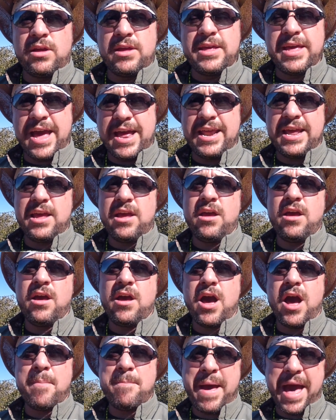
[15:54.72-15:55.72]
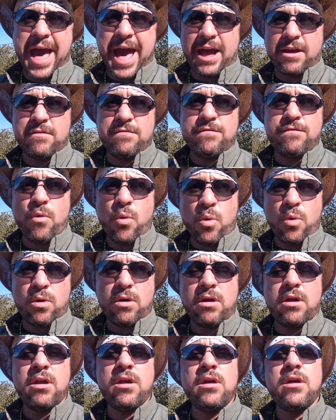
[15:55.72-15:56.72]
getting a pack
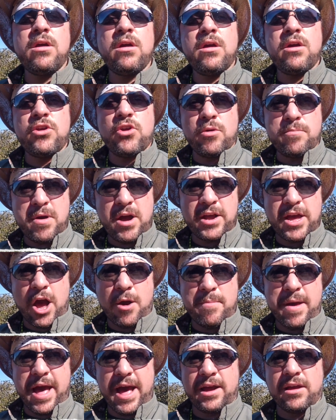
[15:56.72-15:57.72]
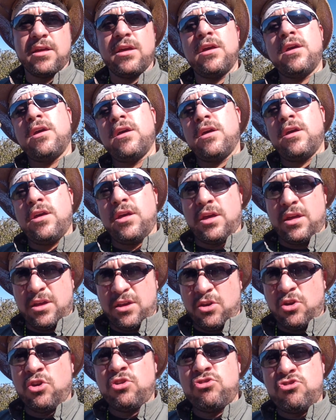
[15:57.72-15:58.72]
for your bug out bag, you can
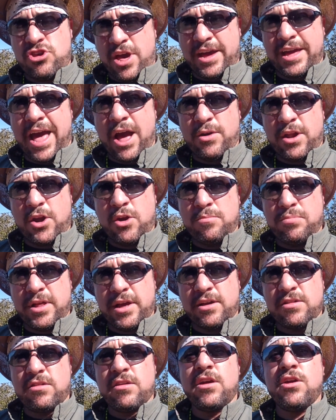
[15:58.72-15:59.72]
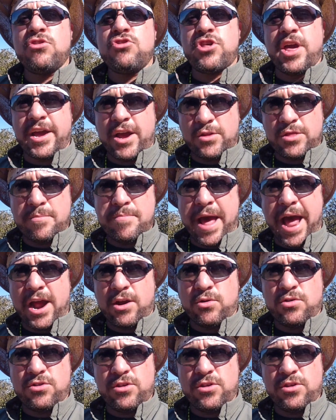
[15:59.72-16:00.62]
check out Enerplex, check out the Packr